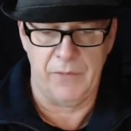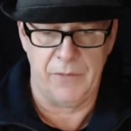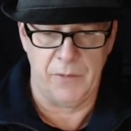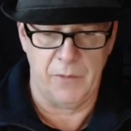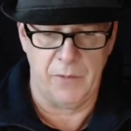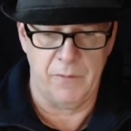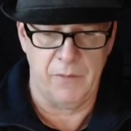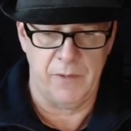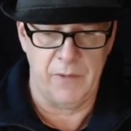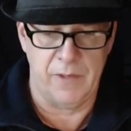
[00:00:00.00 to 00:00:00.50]

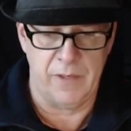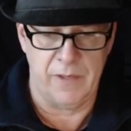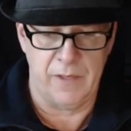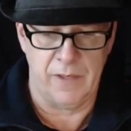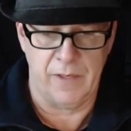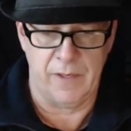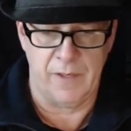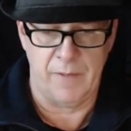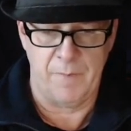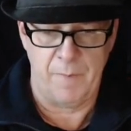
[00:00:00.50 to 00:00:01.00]
over
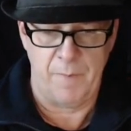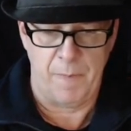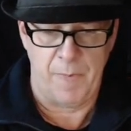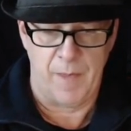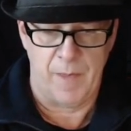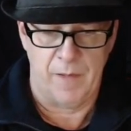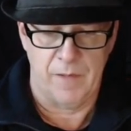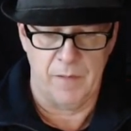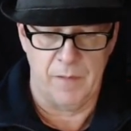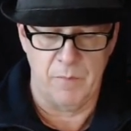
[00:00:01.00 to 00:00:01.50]
the, uh,
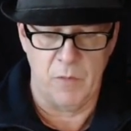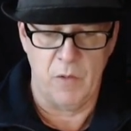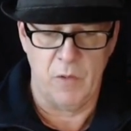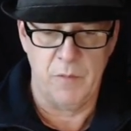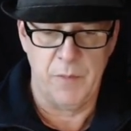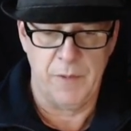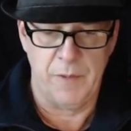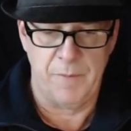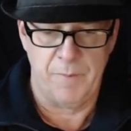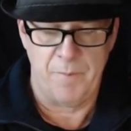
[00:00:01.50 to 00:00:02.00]
the
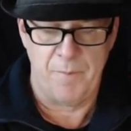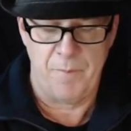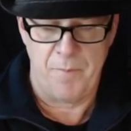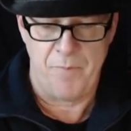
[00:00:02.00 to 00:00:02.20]
movement